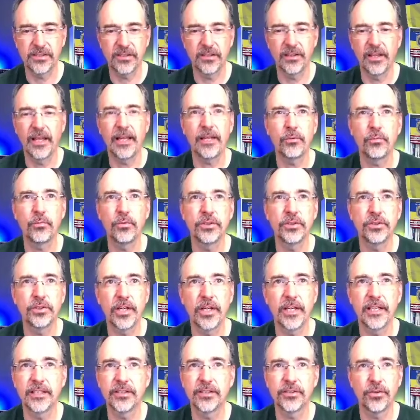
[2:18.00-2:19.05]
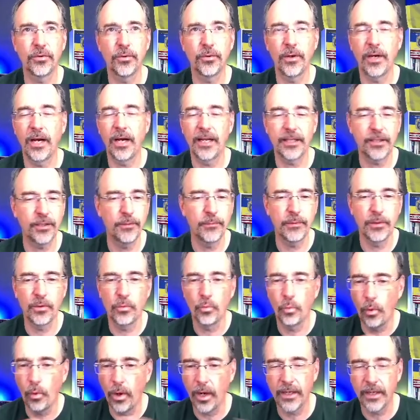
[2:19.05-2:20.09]
language, and so I could be
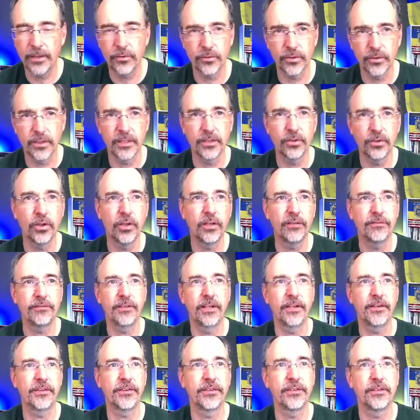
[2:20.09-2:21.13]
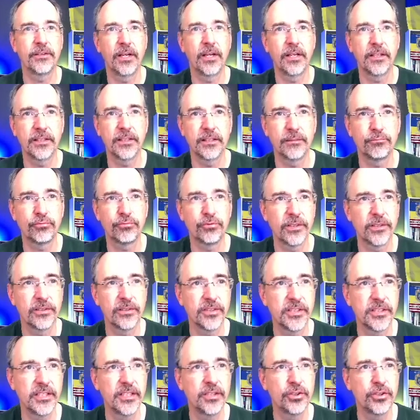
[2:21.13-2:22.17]
wildly off on the
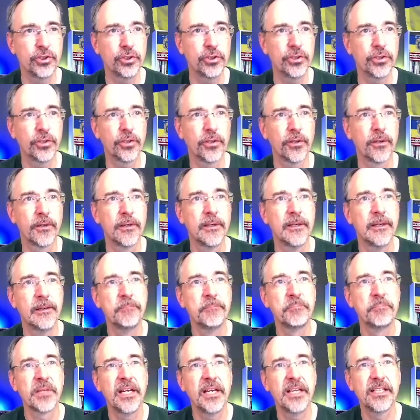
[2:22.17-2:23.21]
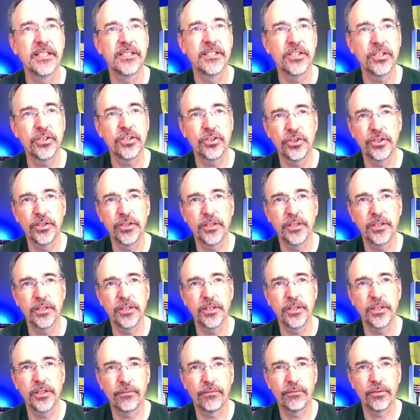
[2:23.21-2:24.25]
pronunciation here. In addition, a
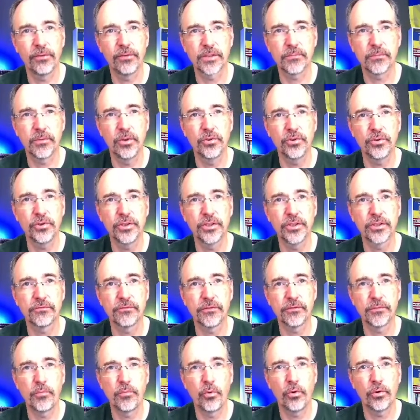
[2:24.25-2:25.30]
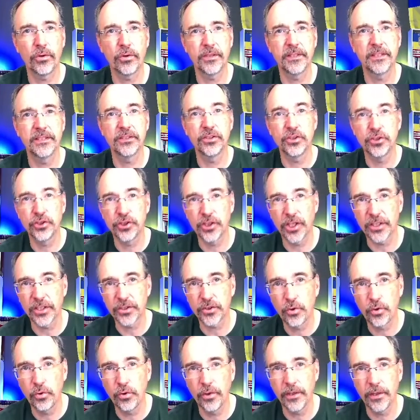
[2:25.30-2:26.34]
powerful explosion is reported in
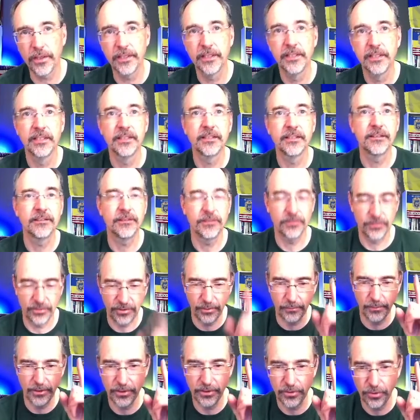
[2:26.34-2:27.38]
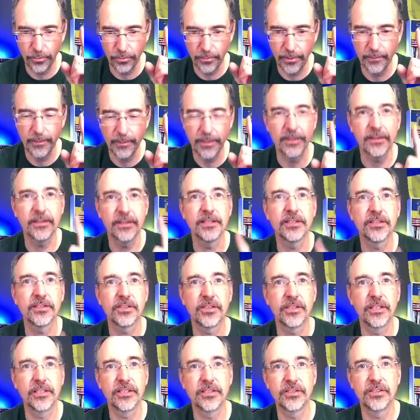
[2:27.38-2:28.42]
Dzhankoi. Somebody told me about this.
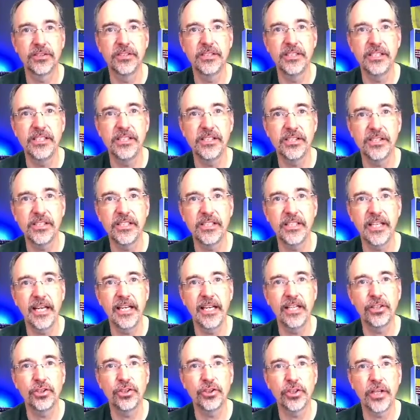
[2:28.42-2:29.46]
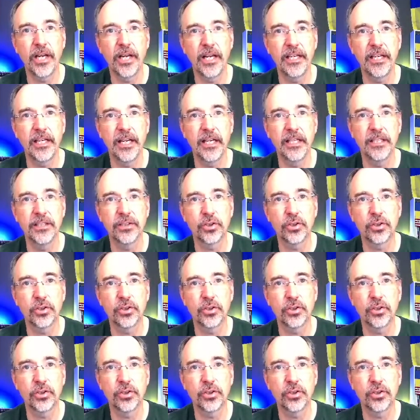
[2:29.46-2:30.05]
The Dzhankoi